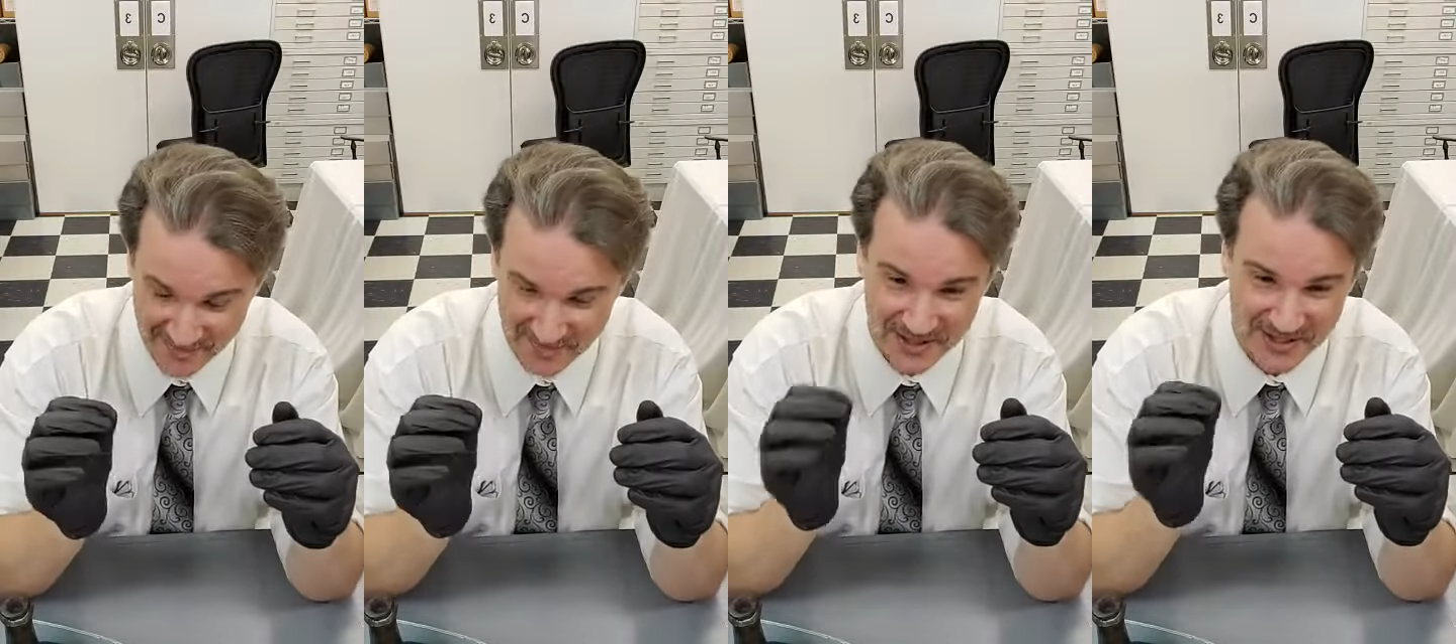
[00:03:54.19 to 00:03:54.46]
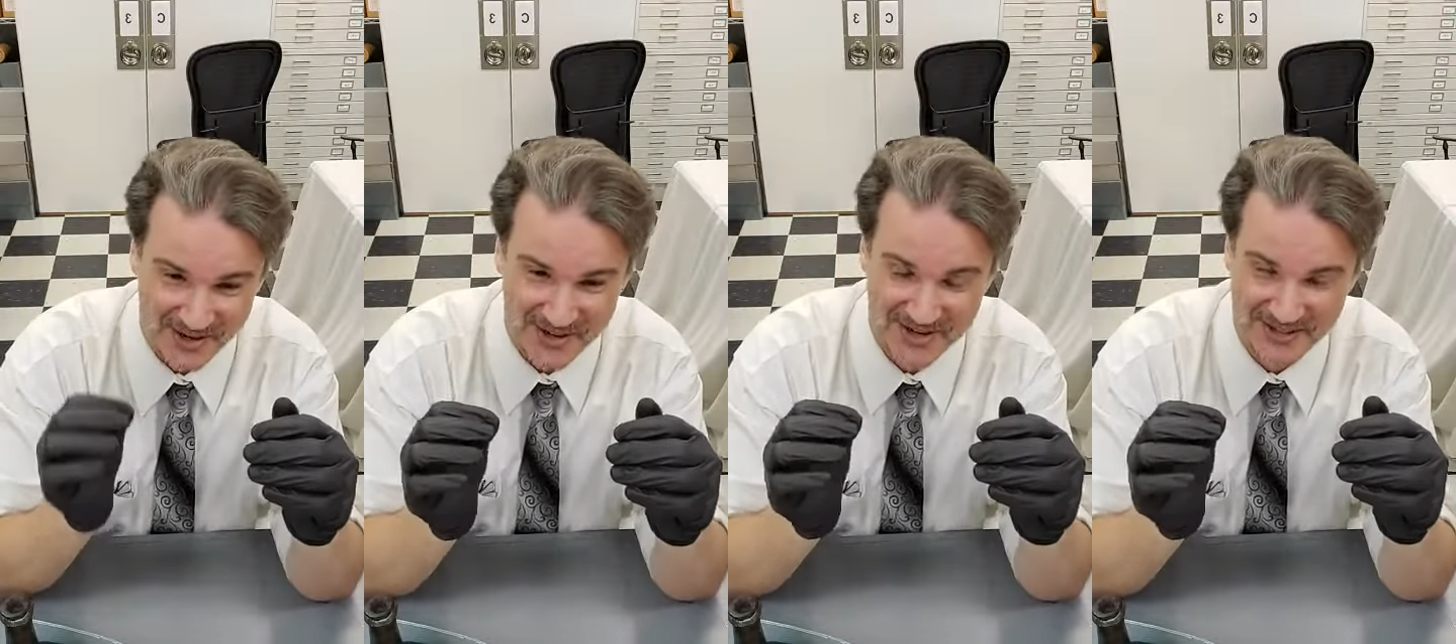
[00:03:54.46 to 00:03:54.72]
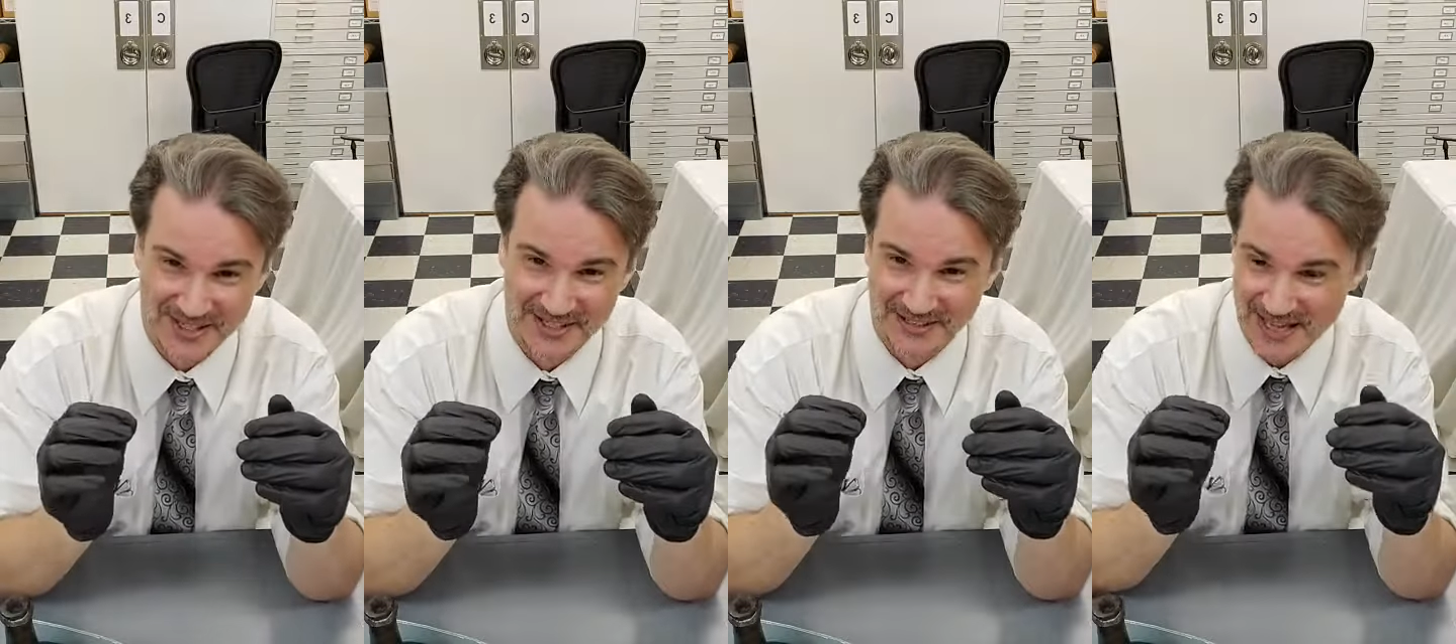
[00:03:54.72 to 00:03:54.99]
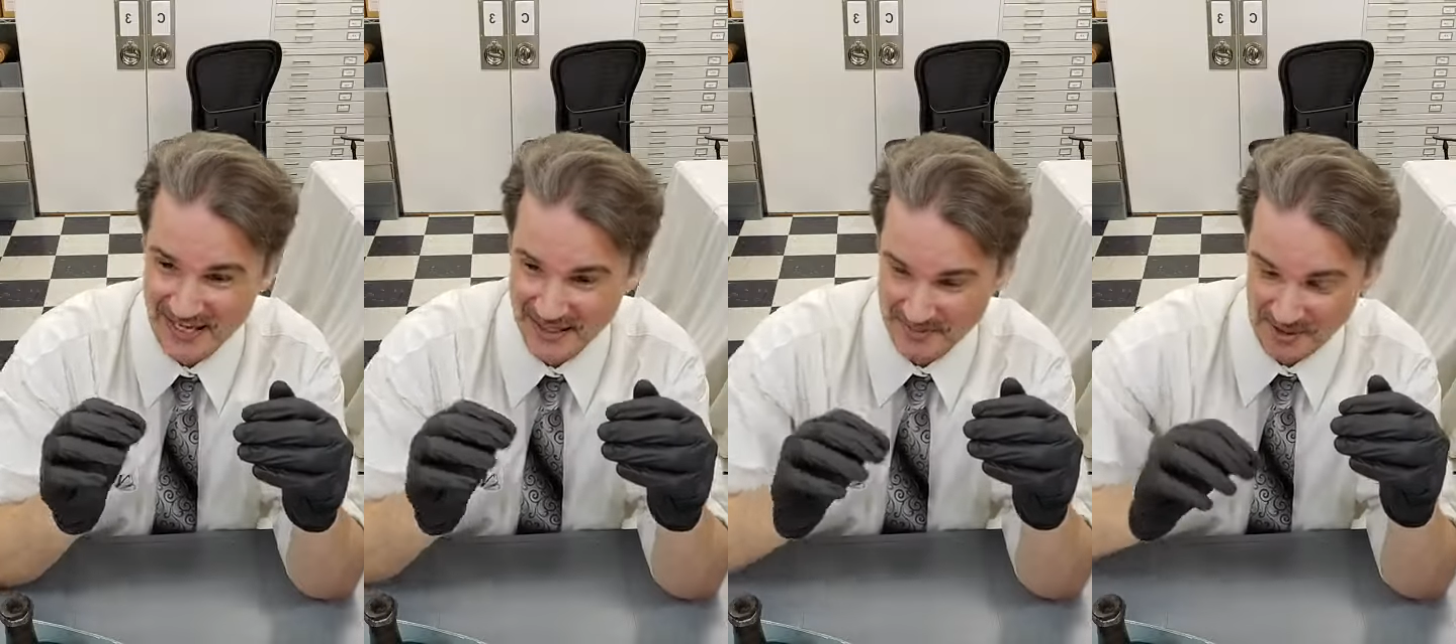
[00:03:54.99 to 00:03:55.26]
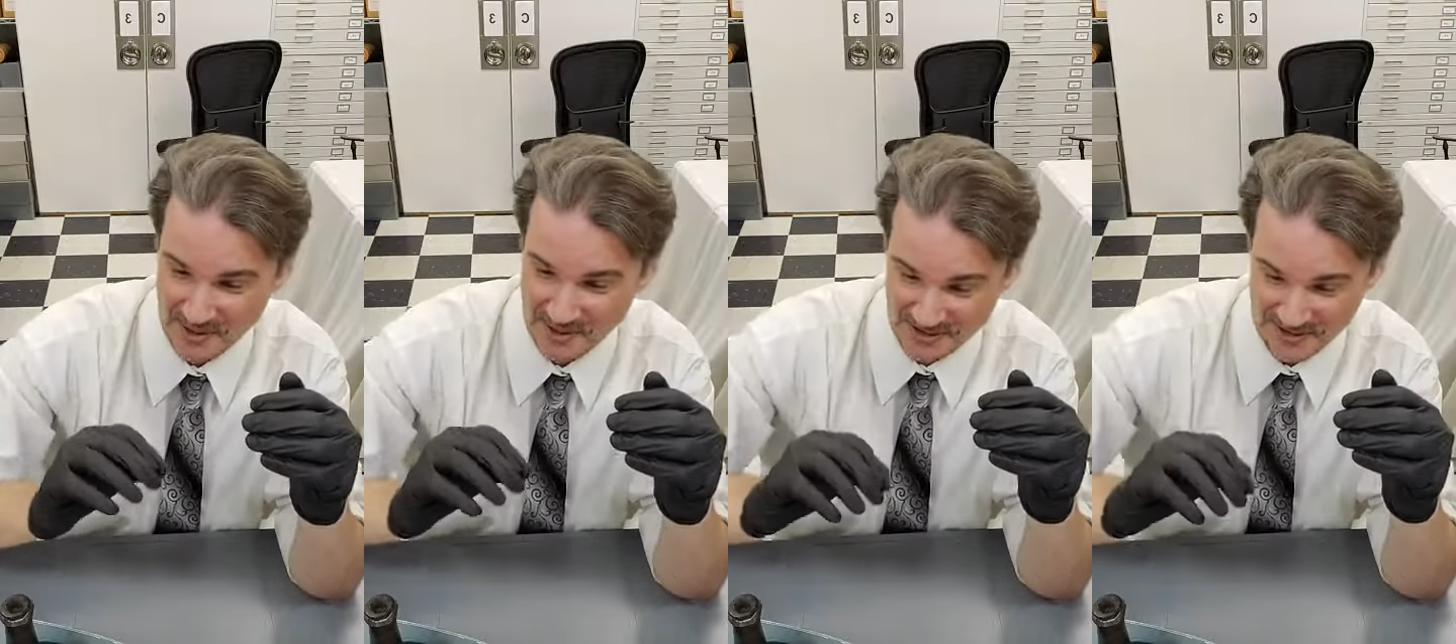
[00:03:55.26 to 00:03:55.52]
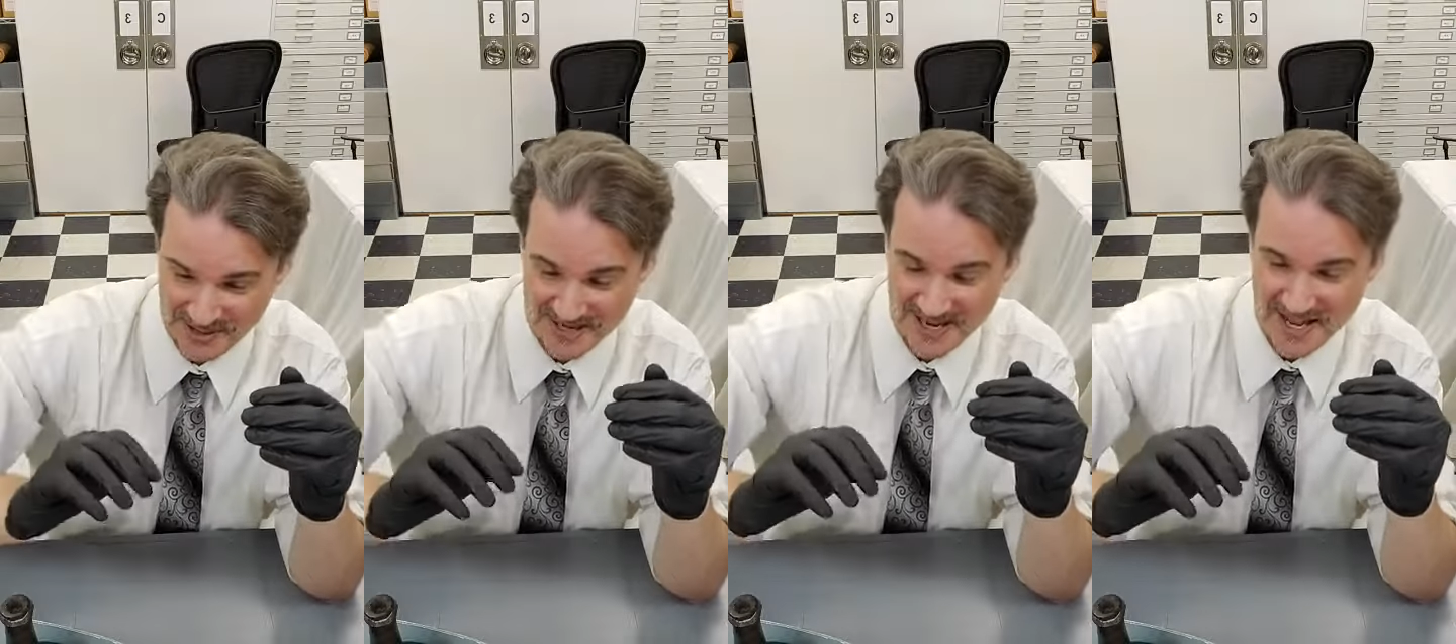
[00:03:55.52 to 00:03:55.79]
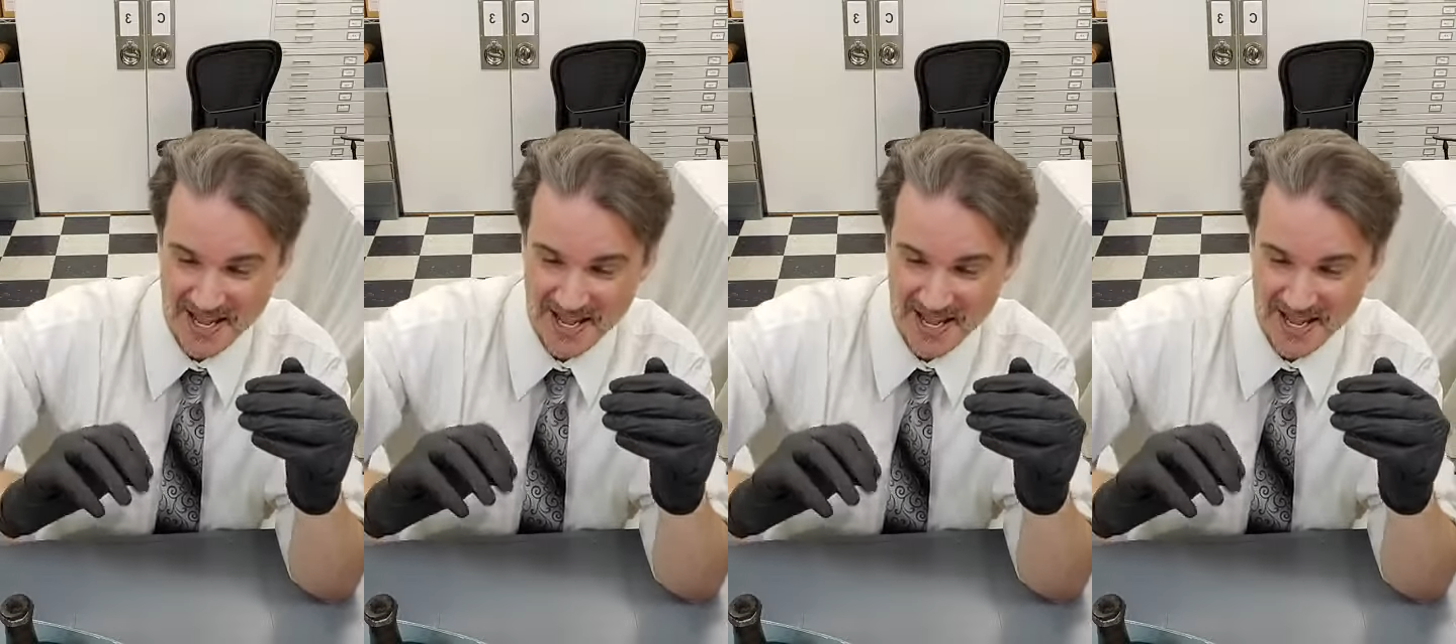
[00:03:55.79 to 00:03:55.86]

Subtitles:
on these artisan glass blowers.